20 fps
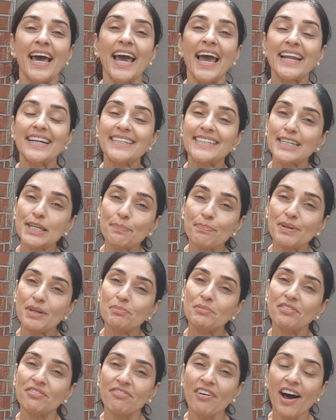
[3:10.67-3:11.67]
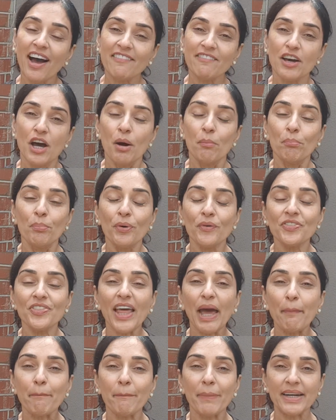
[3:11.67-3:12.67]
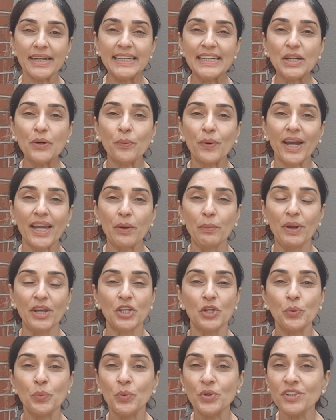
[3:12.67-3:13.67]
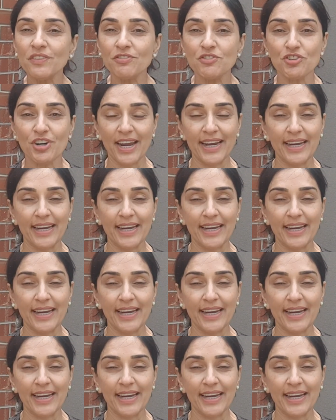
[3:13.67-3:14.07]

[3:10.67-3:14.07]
And tip number 5, put that money away where you would have